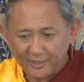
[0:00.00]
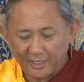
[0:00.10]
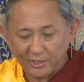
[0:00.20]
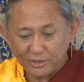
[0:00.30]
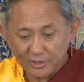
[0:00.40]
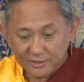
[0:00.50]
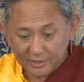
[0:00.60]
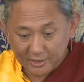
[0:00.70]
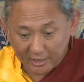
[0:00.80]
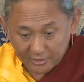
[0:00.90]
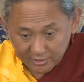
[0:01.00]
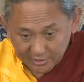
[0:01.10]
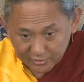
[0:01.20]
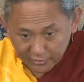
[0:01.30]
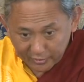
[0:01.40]
Ganges, and Ganges
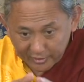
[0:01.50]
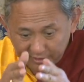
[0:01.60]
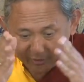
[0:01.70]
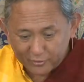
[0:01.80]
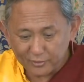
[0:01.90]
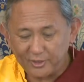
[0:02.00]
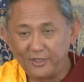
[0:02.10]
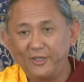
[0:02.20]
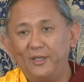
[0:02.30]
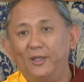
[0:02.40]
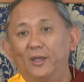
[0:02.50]
is going into the